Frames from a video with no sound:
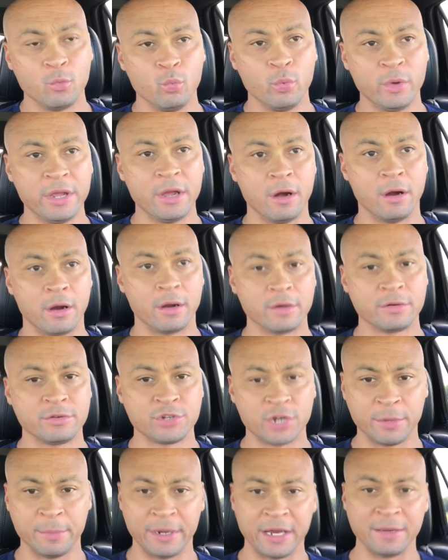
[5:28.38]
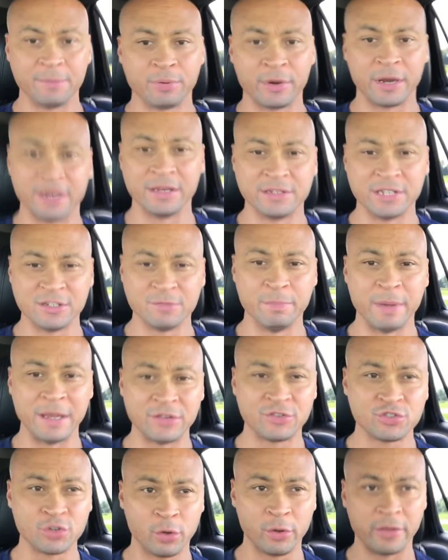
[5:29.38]
we are terminating pregnancies
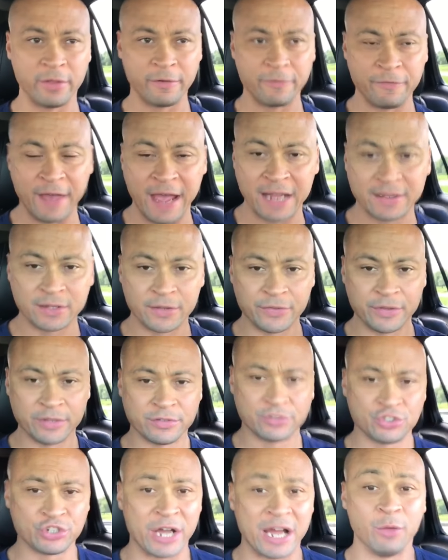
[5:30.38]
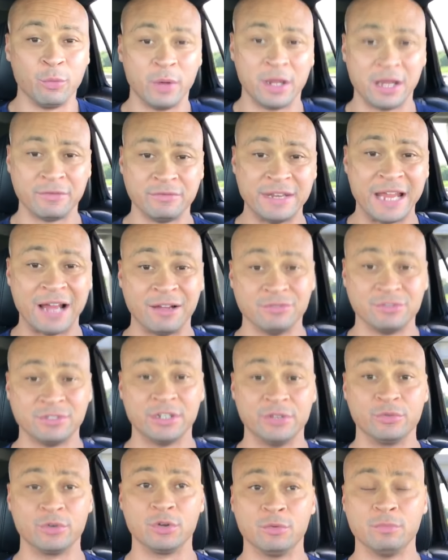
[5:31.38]
based solely on the fact that this child will have Down
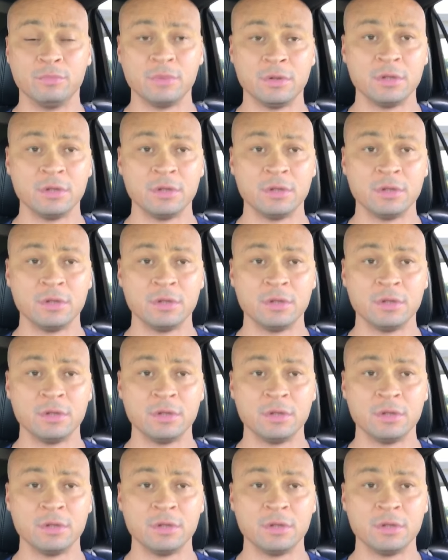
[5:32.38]
syndrome.